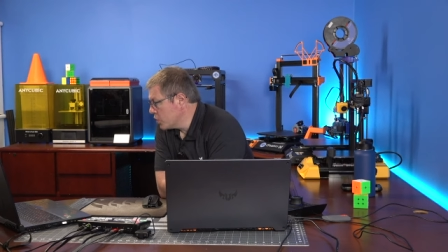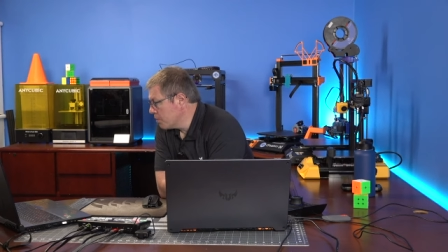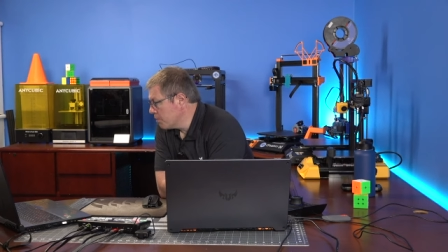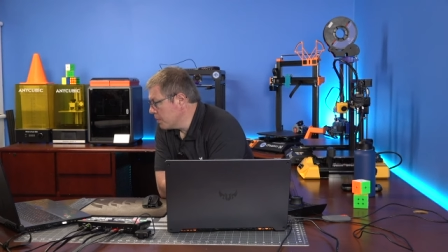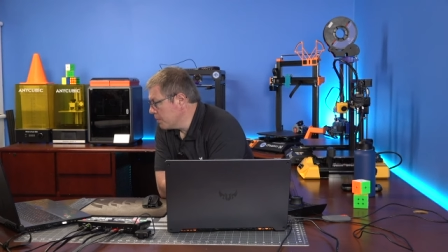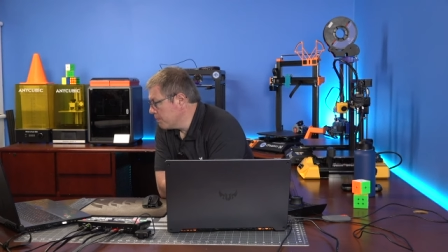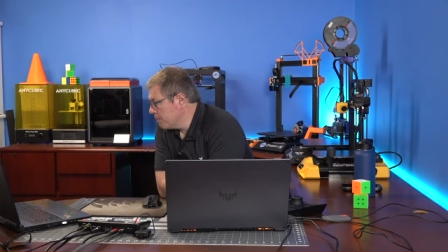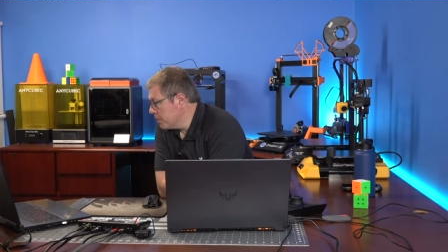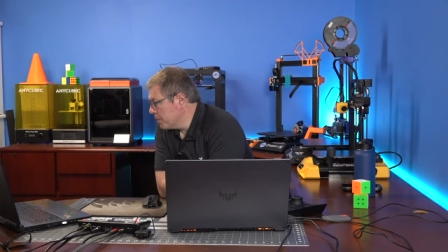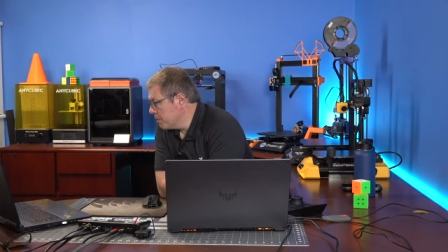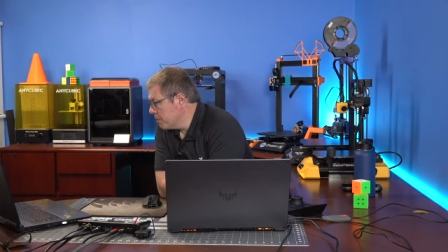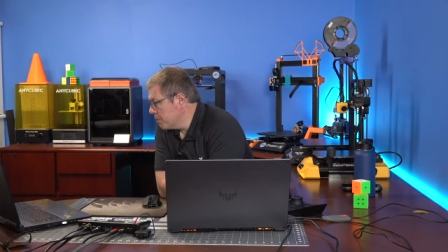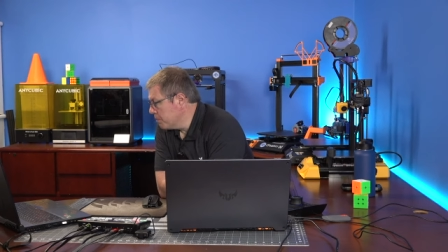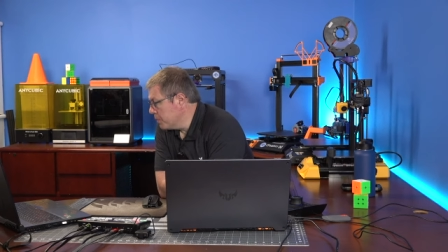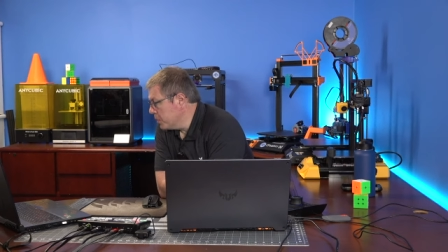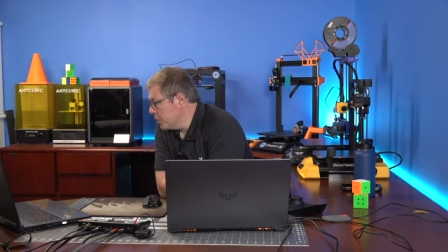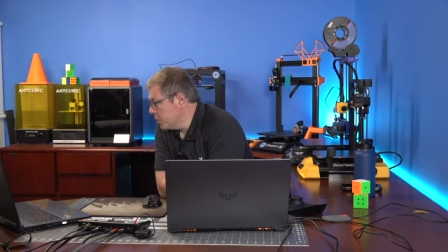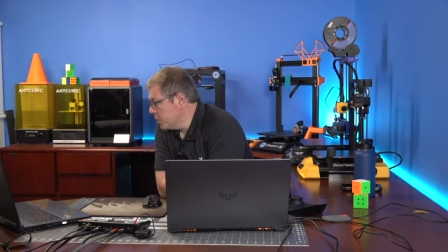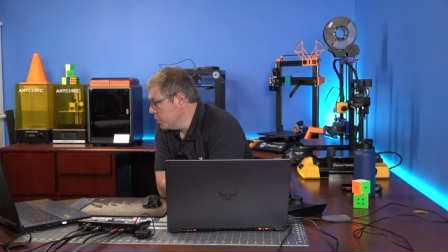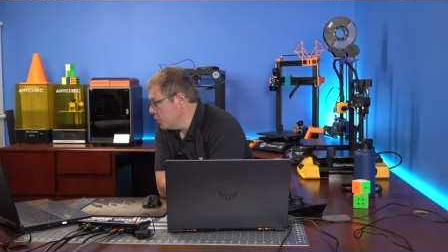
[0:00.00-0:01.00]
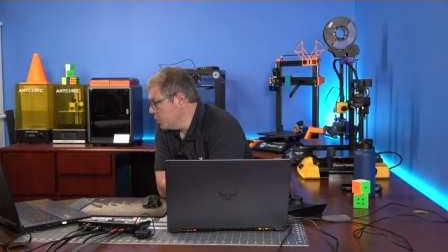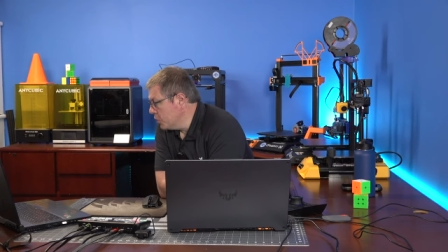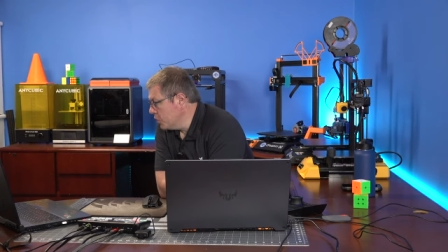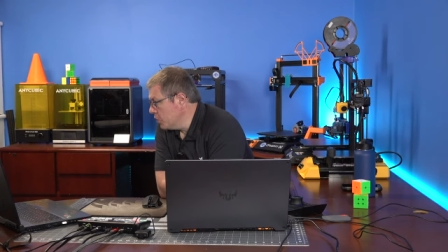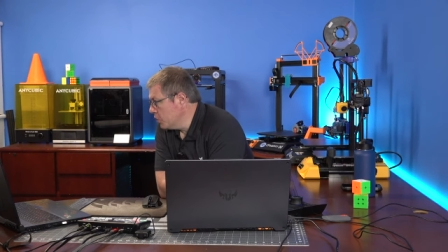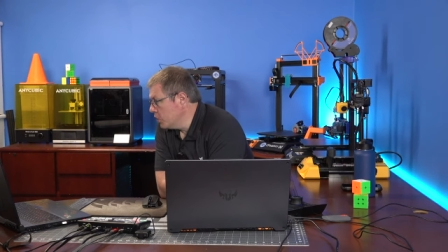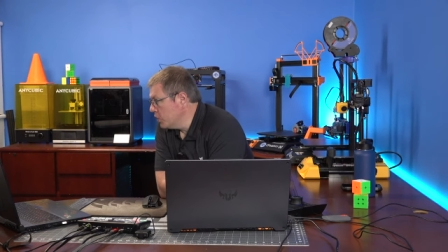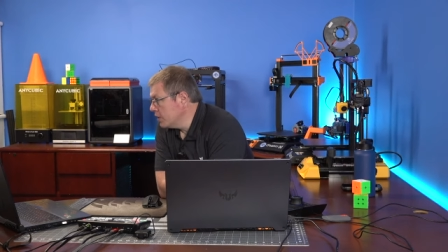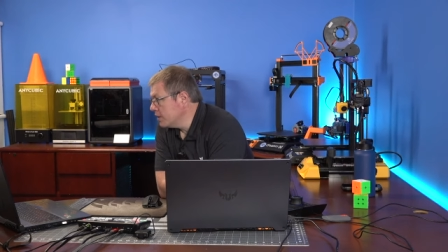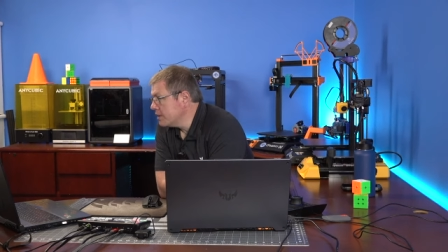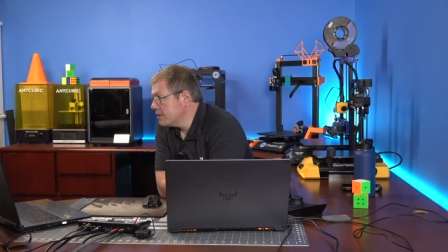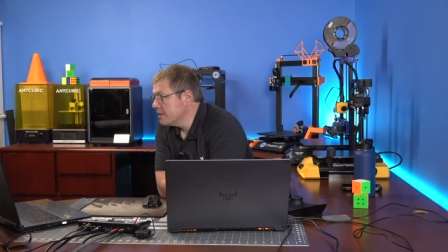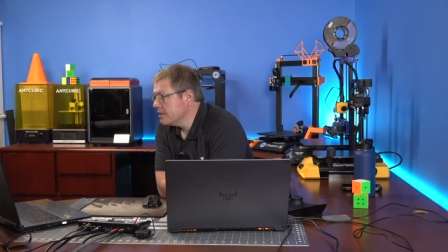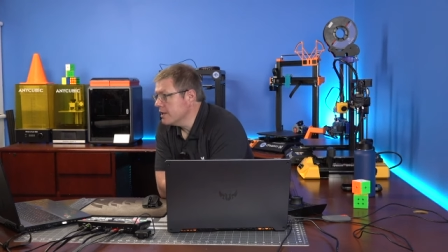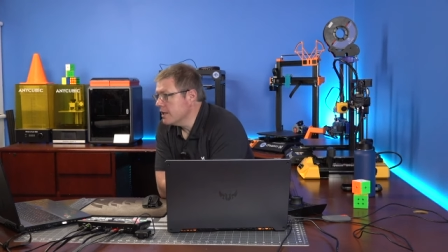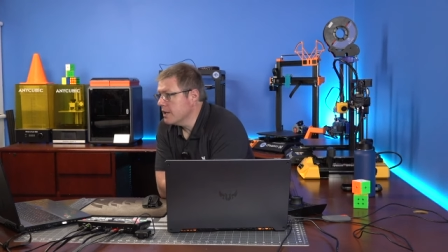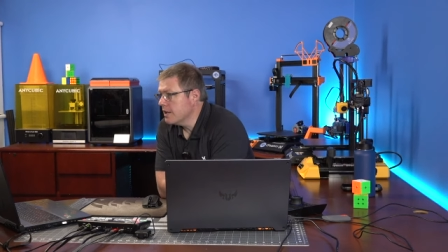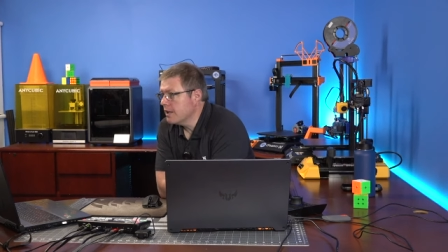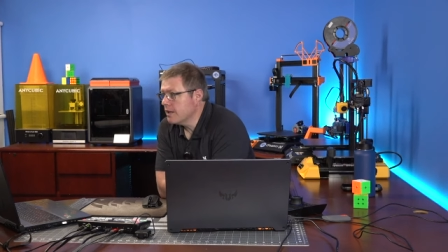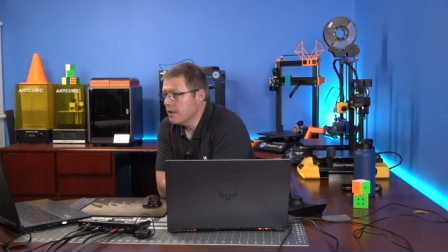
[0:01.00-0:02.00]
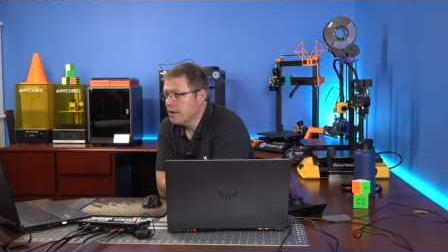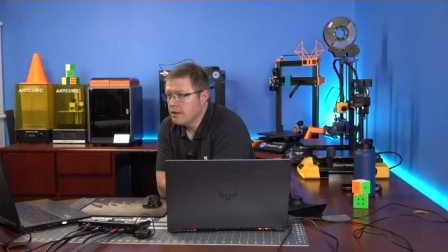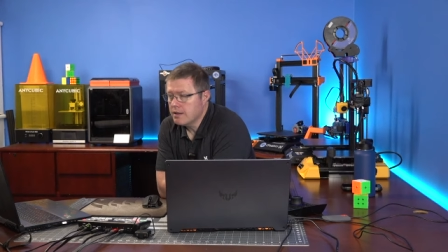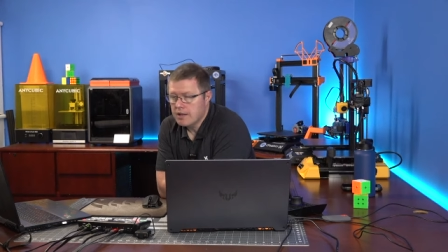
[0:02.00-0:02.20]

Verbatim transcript: Boop, boop, boop, boop. This is the,